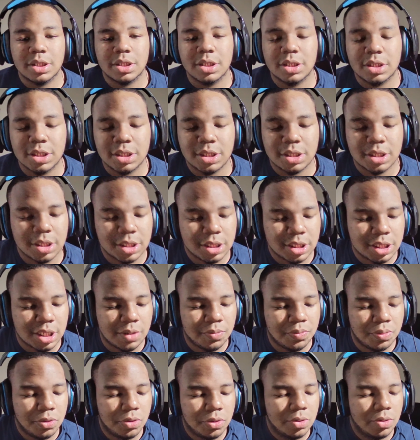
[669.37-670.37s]
It's just a
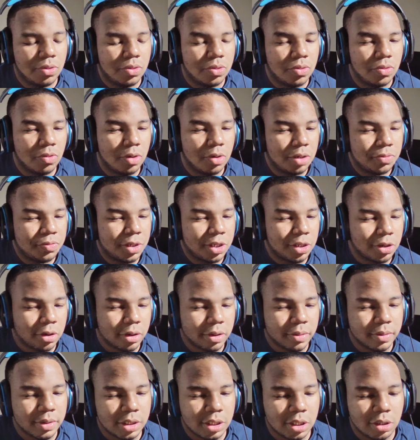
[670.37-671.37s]
simple one-man
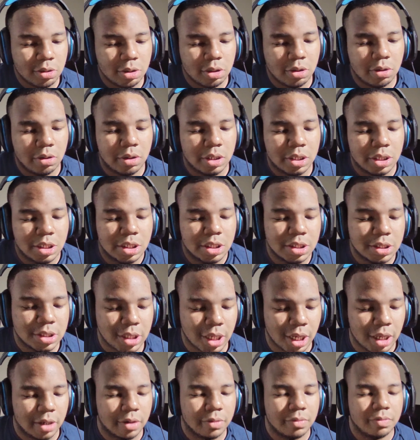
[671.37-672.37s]
army logo, and then it's
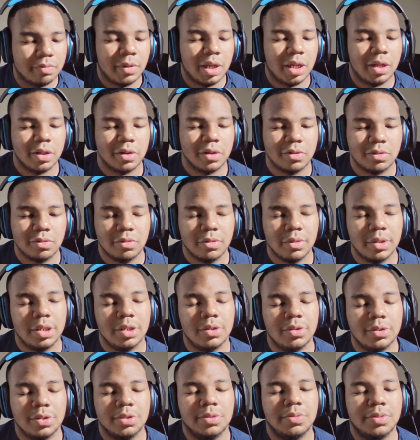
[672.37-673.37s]
like my
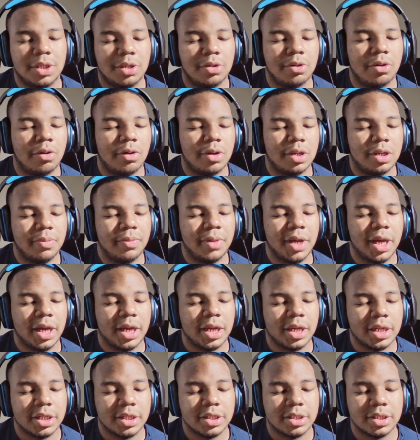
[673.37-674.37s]
YouTube logo on the
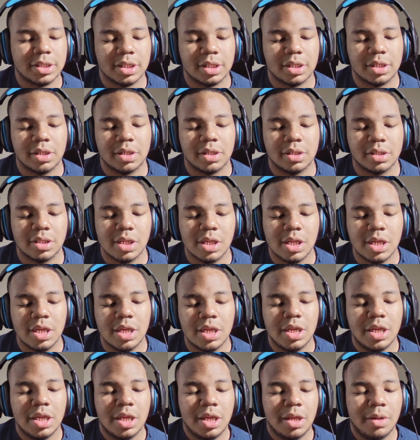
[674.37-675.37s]
back, and it says
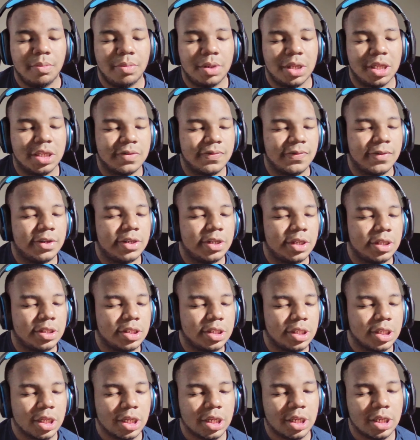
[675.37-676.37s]
"Blessed for another
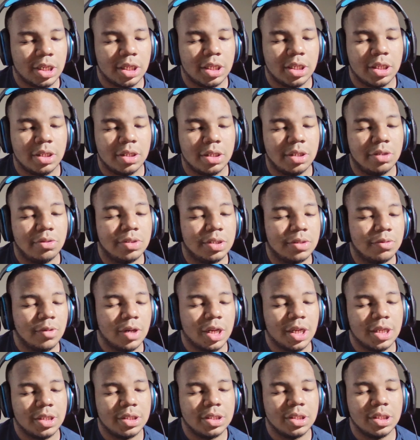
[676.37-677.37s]
day, use it
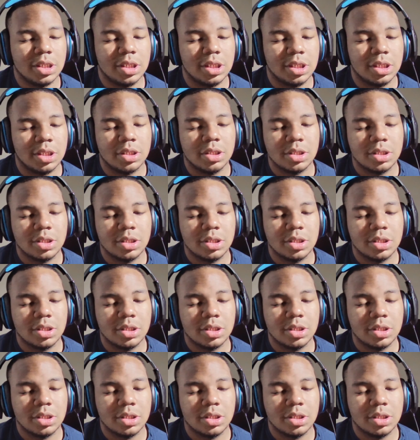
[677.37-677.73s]
wisely."